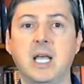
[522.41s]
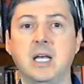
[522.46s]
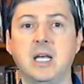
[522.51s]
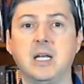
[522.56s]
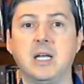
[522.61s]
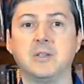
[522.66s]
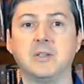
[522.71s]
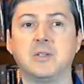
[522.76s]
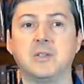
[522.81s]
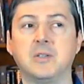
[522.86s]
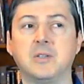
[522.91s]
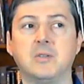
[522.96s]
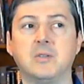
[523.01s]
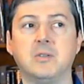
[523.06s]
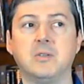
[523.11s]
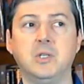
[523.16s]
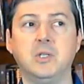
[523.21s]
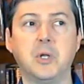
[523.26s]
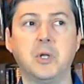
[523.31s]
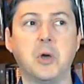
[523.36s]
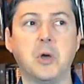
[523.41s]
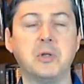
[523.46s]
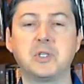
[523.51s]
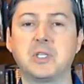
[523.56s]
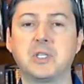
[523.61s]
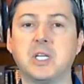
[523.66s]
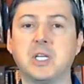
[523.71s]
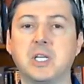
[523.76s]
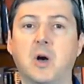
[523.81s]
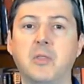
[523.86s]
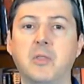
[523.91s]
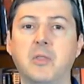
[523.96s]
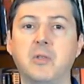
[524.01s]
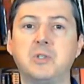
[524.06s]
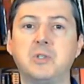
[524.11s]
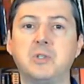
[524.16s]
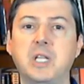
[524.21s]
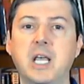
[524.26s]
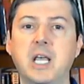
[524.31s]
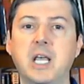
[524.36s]
and you notice that
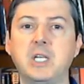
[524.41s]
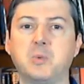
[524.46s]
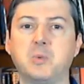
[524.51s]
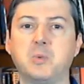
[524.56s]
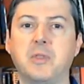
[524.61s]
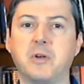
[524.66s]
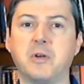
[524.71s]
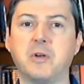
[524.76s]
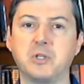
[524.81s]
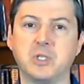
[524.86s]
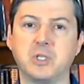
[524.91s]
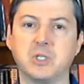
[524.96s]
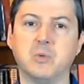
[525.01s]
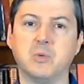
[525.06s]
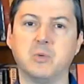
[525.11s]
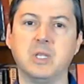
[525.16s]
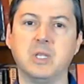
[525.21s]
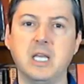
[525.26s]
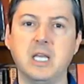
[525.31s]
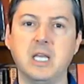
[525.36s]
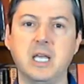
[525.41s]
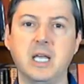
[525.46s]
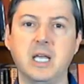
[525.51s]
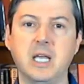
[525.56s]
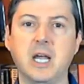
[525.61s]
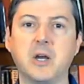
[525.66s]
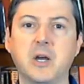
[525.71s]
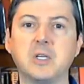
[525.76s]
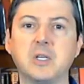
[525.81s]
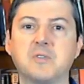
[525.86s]
on those days when the